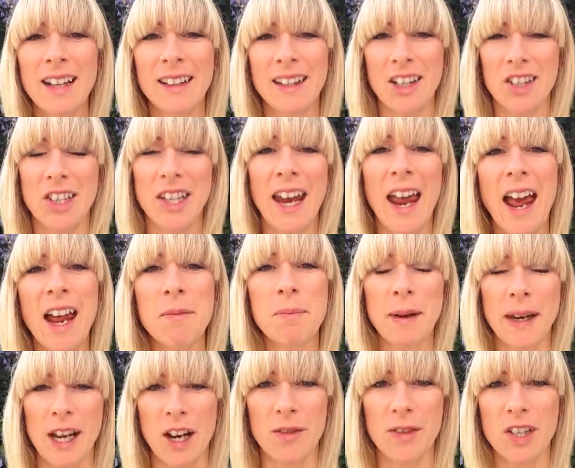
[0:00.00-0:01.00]
that she had
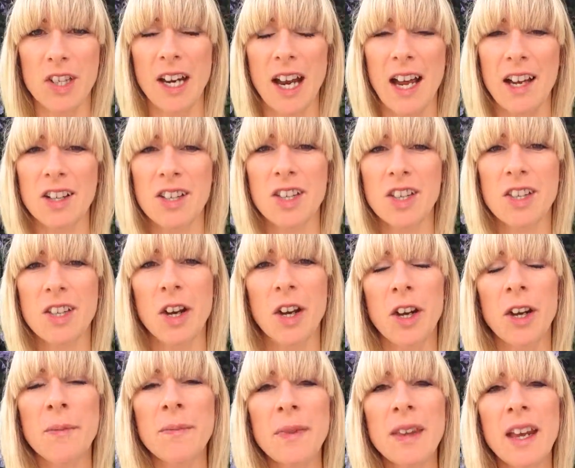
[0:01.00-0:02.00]
been overcharged.
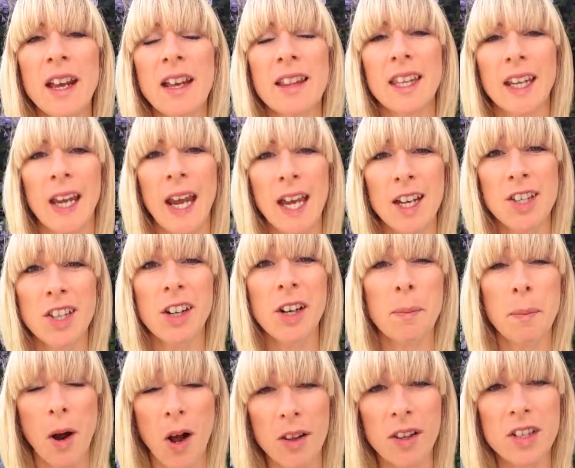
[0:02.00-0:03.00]
So the cashier
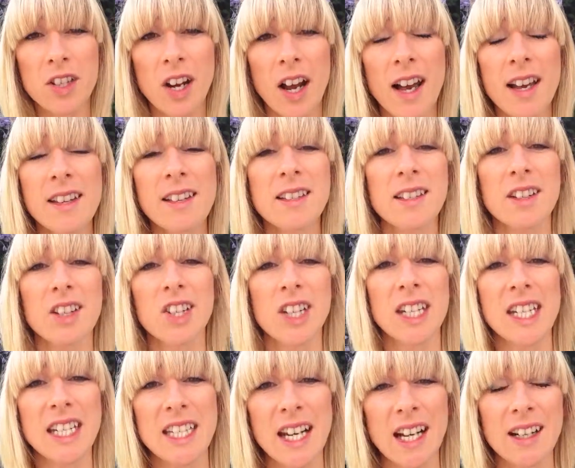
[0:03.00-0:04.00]
apologised and
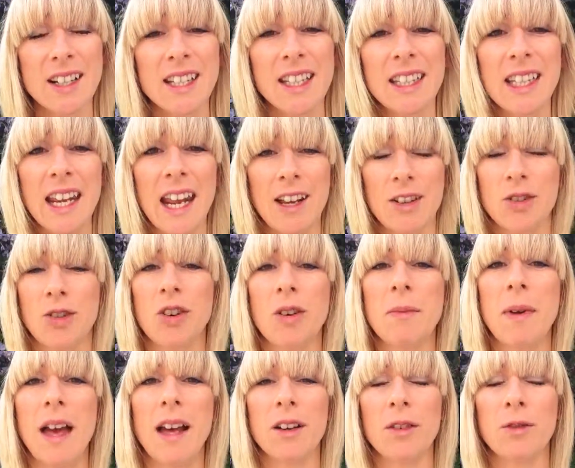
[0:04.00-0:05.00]
she deducted the extra
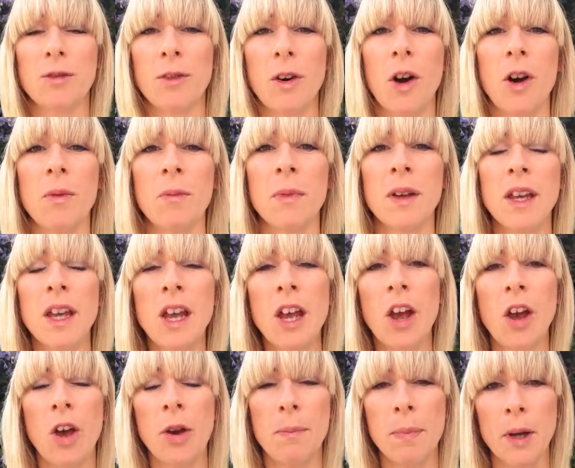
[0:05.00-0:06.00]
amount from
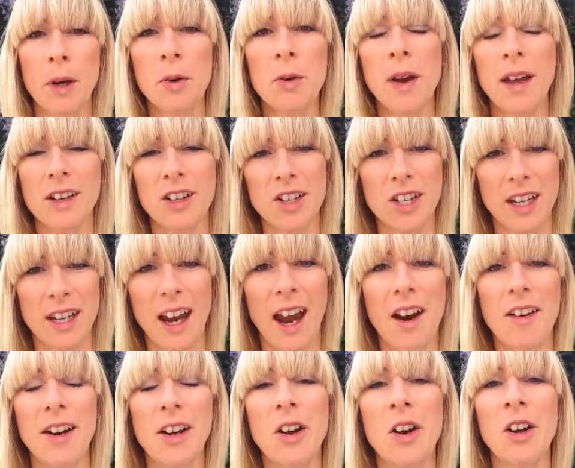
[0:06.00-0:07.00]
her bill and she
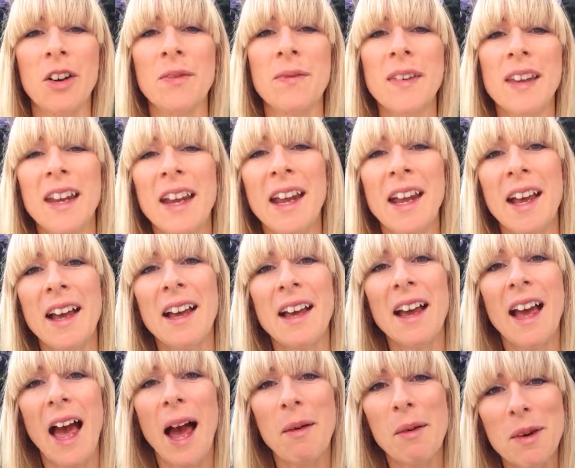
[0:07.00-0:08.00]
carried on.
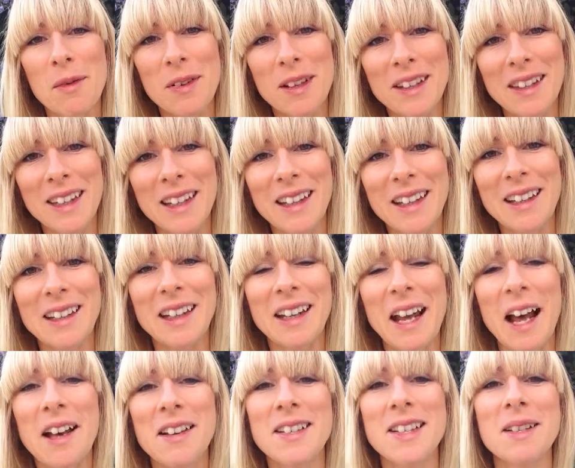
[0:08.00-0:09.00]
However, the
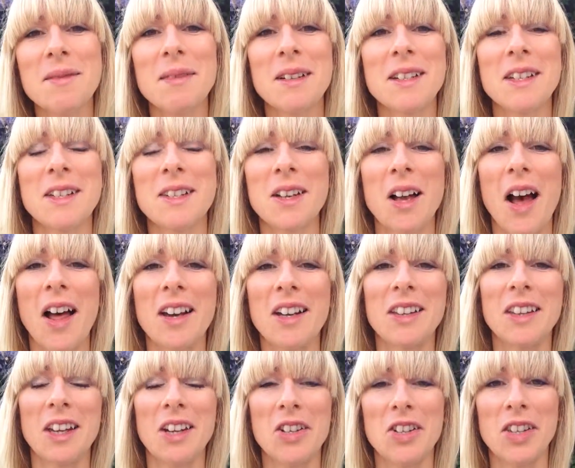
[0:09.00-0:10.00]
customer
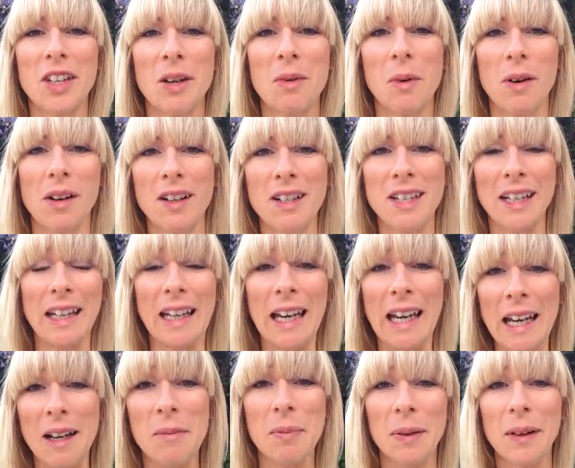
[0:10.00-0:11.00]
decided that she wanted to
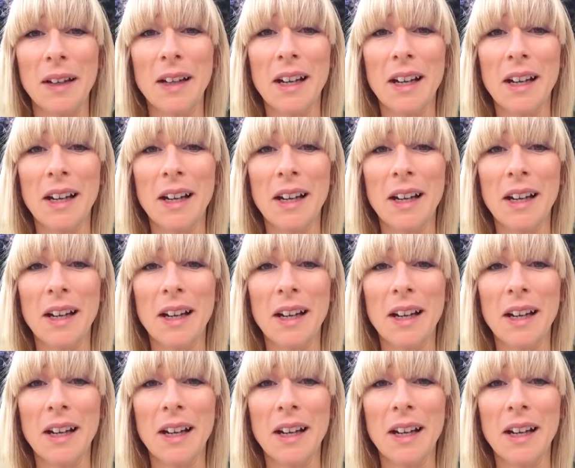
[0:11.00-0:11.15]
keep